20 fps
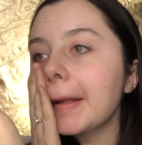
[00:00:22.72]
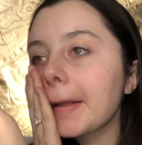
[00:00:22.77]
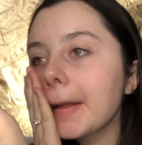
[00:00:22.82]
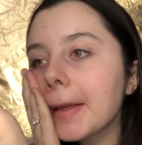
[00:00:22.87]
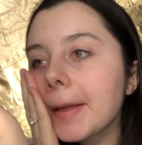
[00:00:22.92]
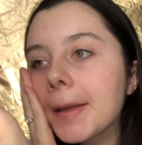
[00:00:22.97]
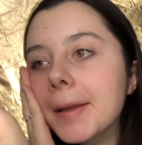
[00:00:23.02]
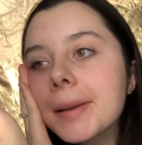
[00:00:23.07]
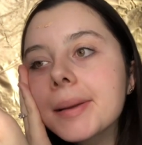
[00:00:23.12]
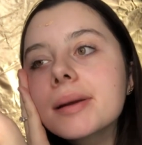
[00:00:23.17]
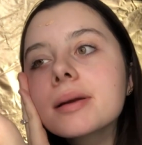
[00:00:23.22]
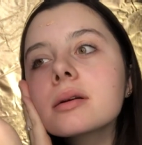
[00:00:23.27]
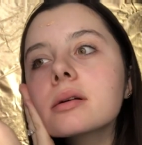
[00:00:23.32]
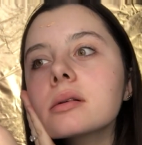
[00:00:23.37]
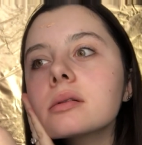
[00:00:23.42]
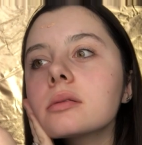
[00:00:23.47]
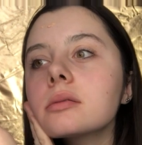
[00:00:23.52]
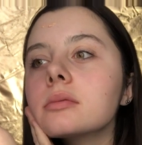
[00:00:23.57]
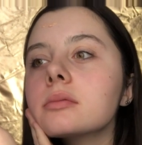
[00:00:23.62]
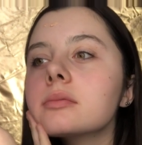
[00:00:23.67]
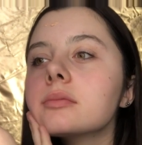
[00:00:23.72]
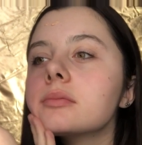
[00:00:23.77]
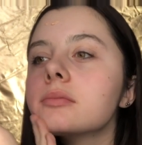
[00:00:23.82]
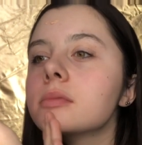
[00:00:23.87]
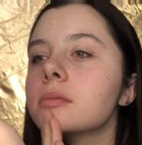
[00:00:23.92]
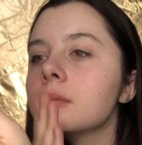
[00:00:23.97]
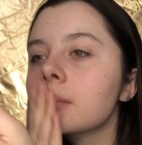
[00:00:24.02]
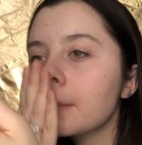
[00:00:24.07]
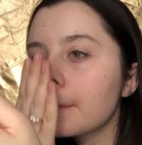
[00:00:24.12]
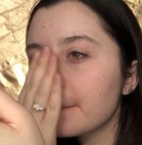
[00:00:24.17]
Yo, anything is
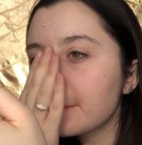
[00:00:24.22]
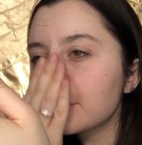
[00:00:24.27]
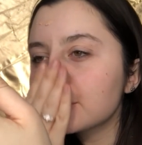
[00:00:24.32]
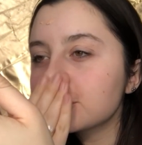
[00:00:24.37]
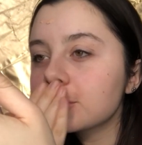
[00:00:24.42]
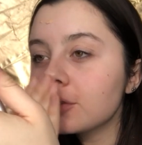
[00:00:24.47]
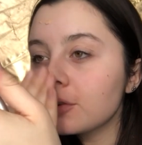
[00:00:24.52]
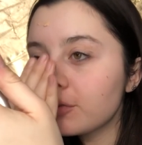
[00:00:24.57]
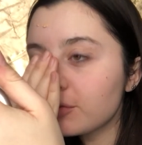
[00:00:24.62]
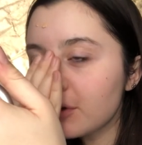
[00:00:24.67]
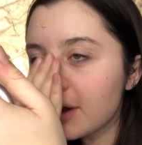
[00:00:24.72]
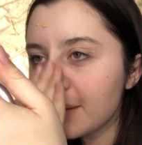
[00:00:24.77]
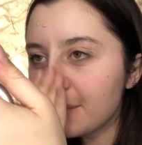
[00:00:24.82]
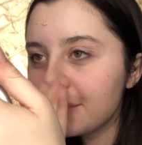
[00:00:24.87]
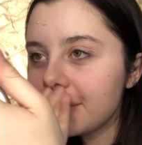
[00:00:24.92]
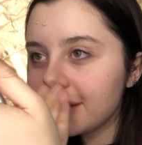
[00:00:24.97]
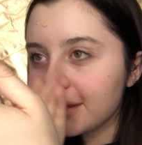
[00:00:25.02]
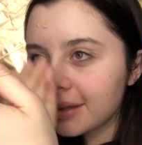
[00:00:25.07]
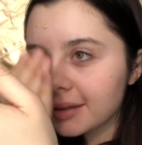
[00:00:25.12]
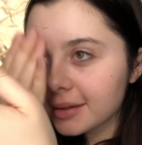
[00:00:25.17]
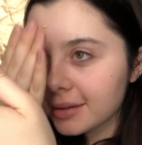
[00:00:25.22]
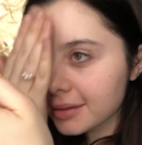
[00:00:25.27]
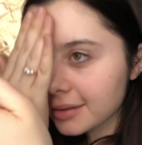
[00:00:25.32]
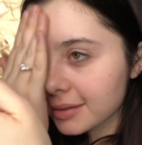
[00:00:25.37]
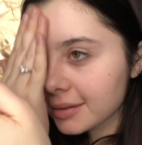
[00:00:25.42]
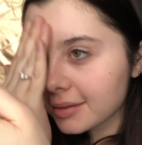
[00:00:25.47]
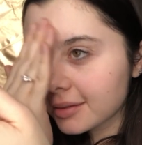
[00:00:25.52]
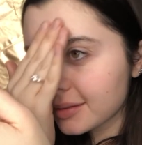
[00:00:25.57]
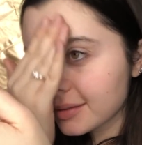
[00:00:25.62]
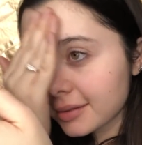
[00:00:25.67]
possible, this word to
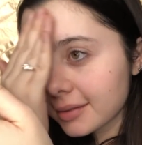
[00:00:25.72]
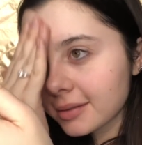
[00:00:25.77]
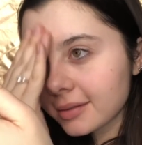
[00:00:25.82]
KG.